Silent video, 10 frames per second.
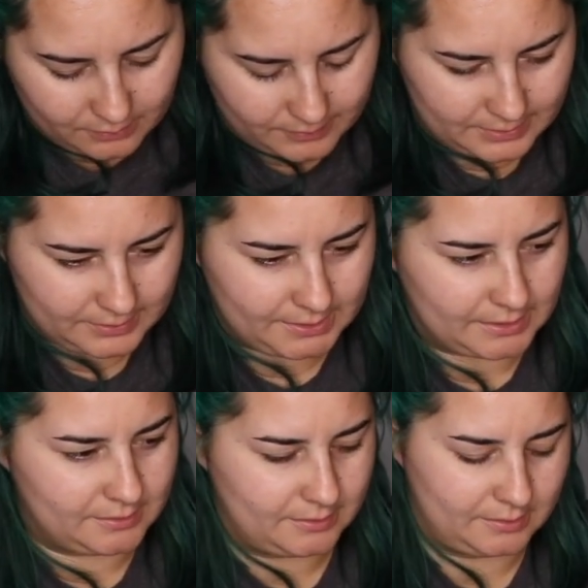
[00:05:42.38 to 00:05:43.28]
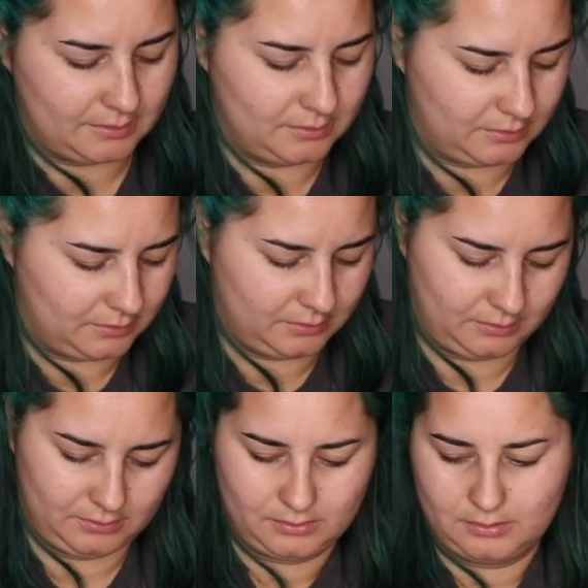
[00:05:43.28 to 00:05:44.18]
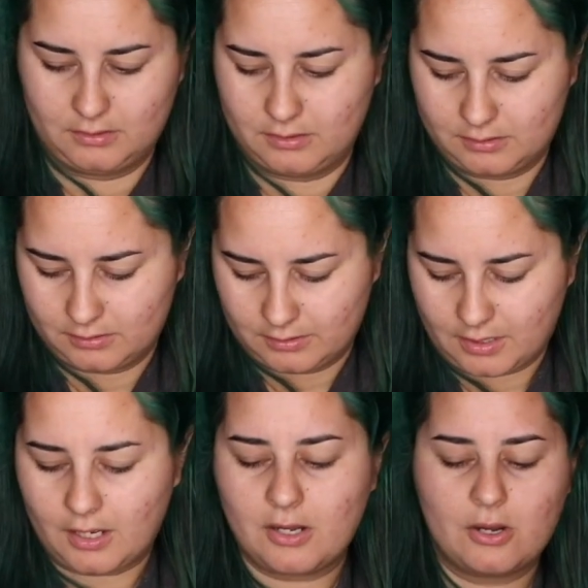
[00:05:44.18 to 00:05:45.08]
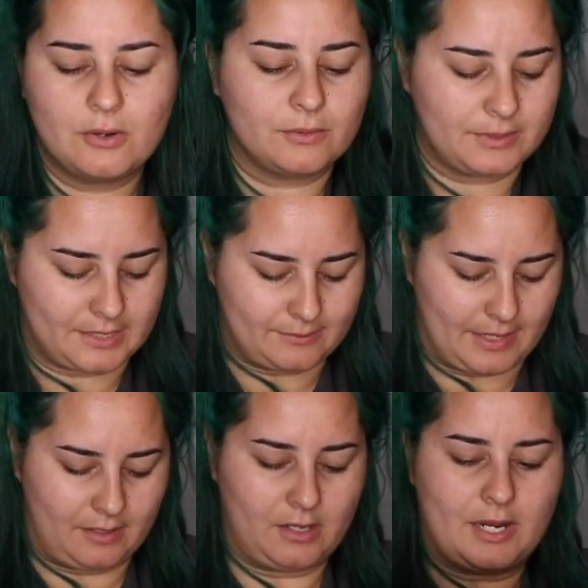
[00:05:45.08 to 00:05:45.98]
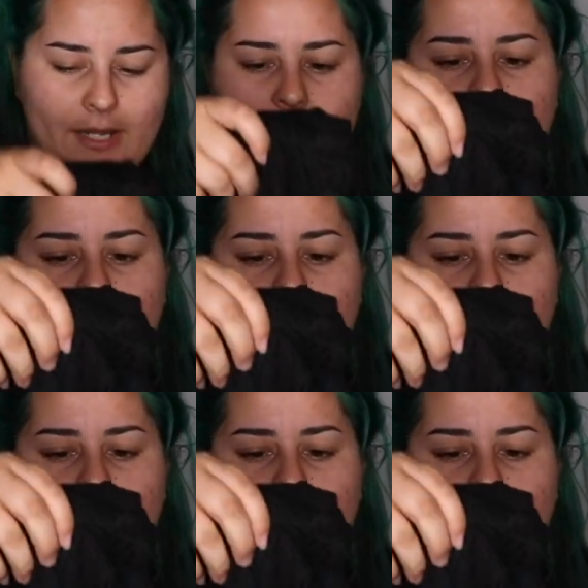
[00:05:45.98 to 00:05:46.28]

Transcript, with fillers: What is this? Oh, that's right. Okay,